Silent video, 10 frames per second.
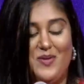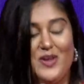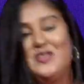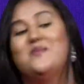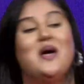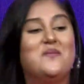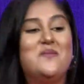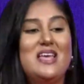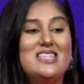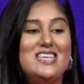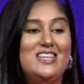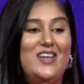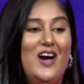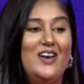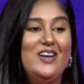birth to my amazing
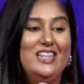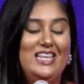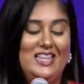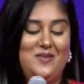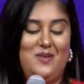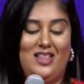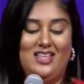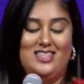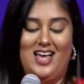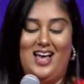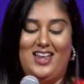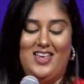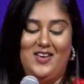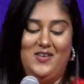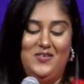daughter, Lily Bella
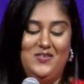Sahadio.